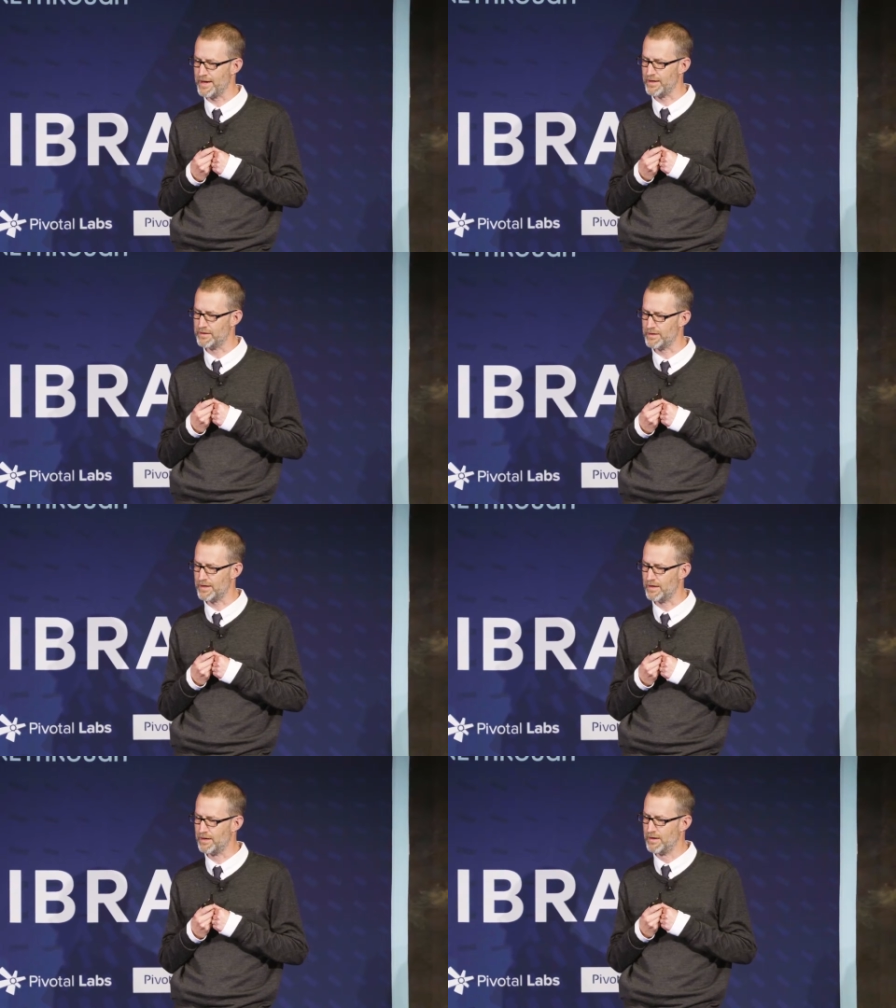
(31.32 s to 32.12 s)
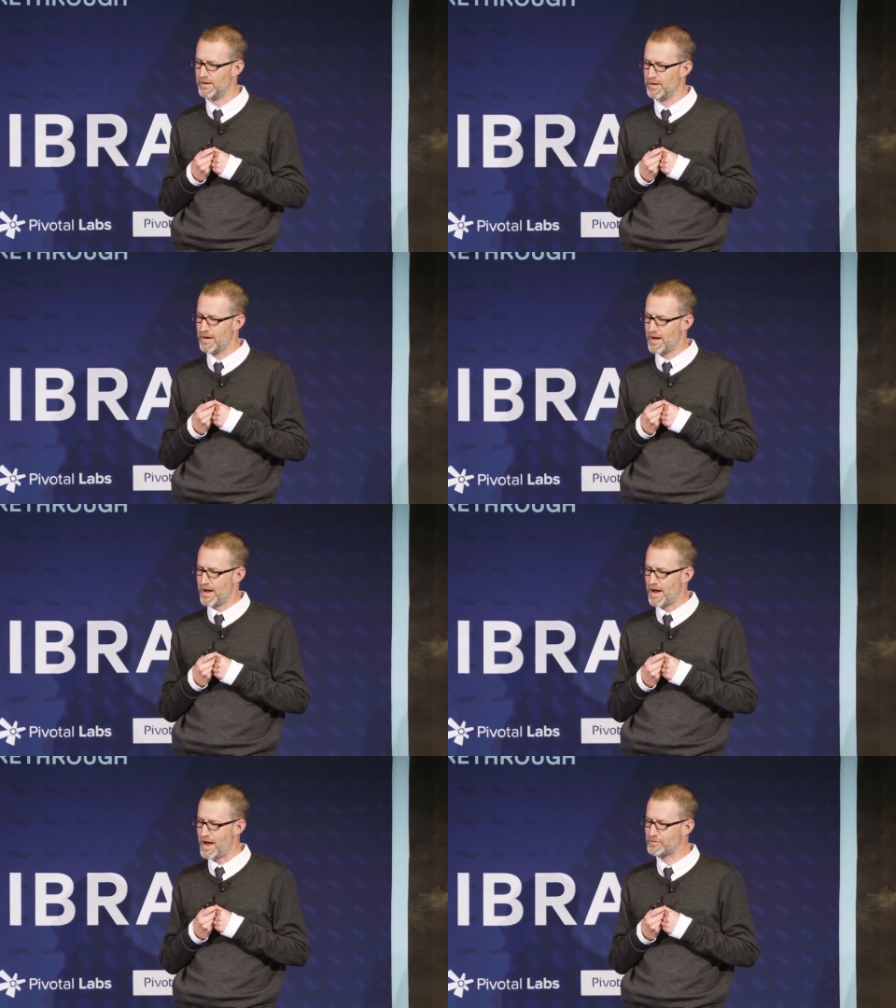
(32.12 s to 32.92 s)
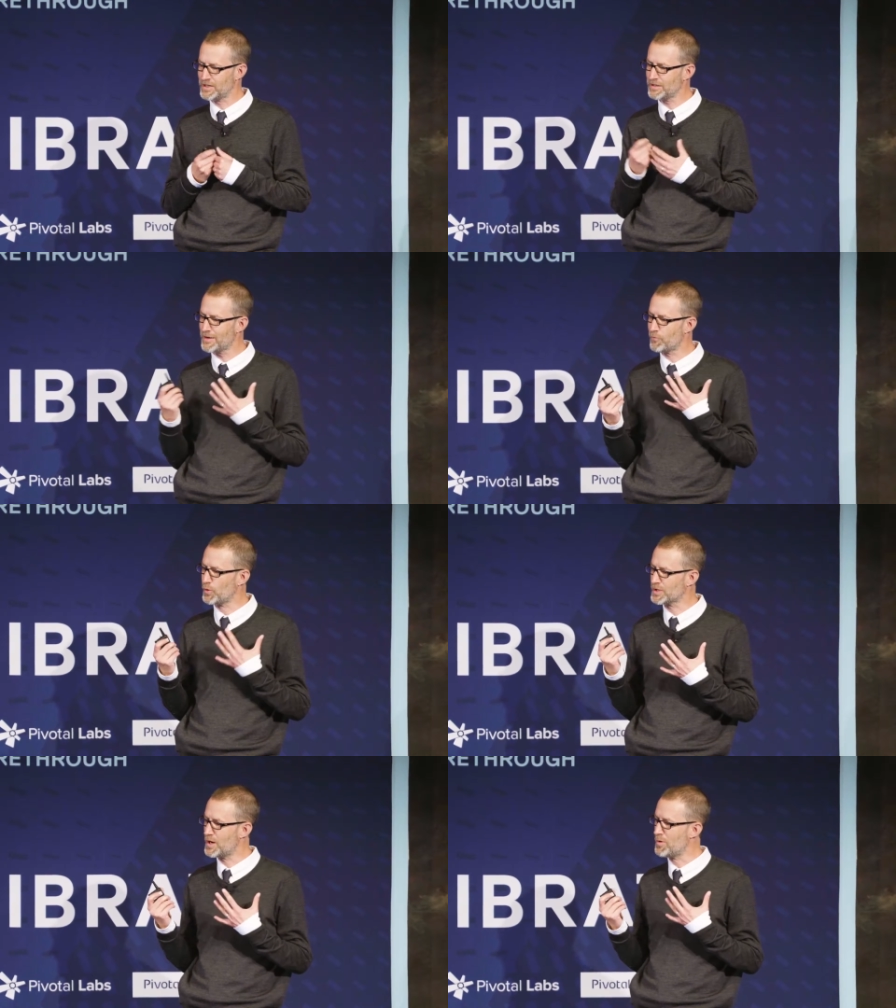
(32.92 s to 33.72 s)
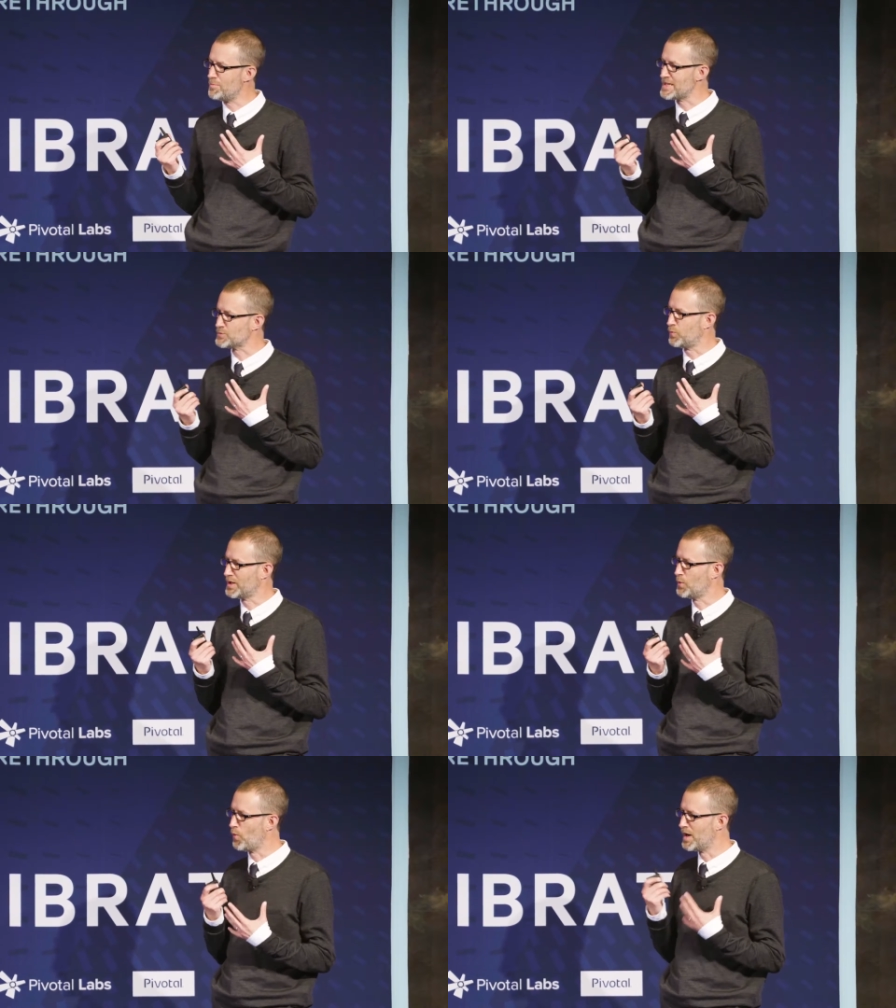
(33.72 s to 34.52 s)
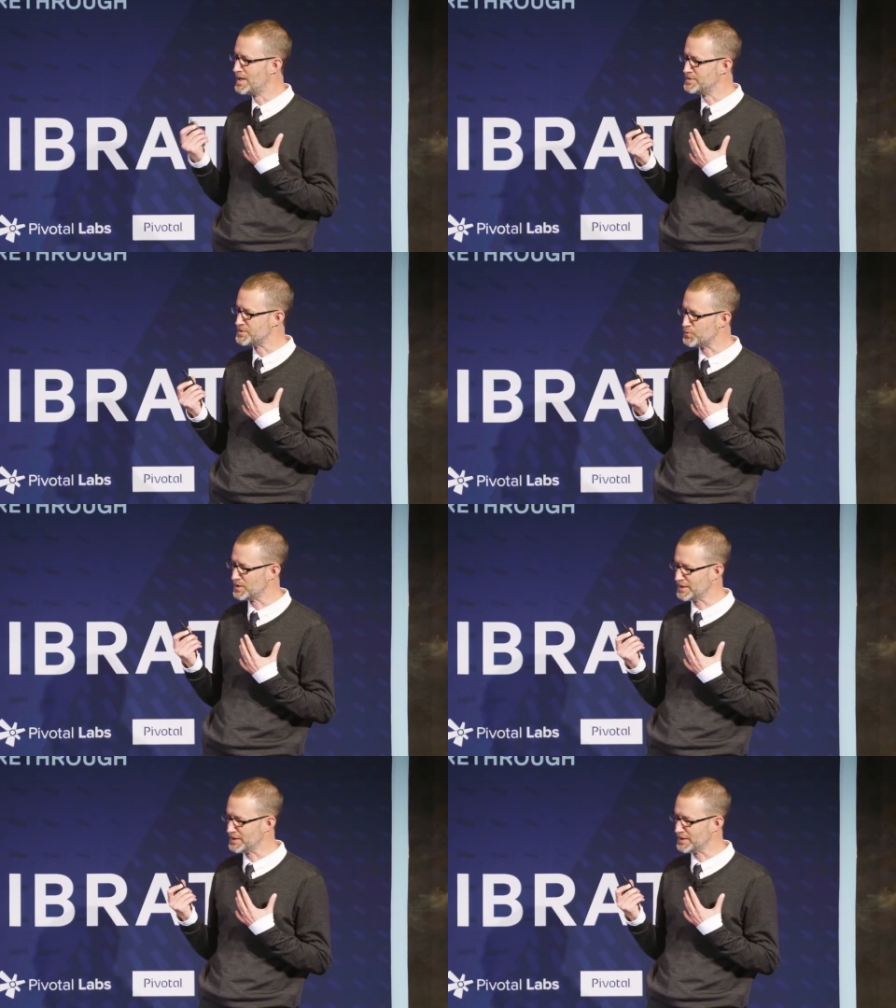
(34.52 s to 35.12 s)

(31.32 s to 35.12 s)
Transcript: and uh, I've done a lot of work on what makes one-on-ones